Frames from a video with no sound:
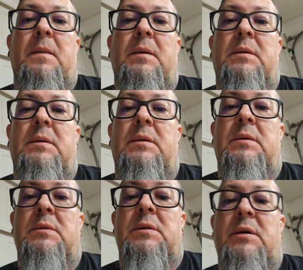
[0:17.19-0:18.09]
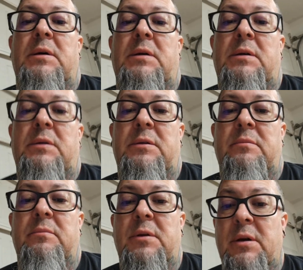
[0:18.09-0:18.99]
and I'm
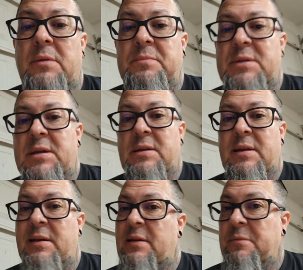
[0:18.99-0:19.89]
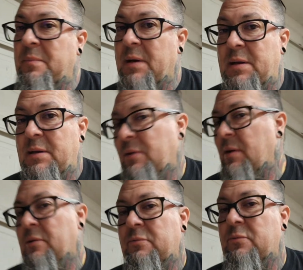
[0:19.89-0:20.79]
gonna update everybody,
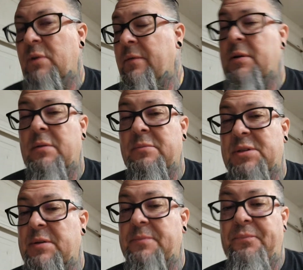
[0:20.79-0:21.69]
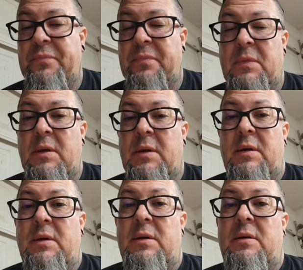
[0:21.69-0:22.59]
well, whoever comes in,
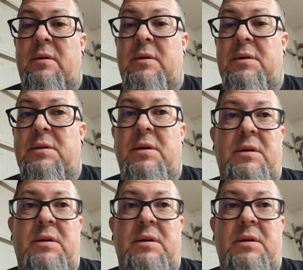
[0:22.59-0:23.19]
on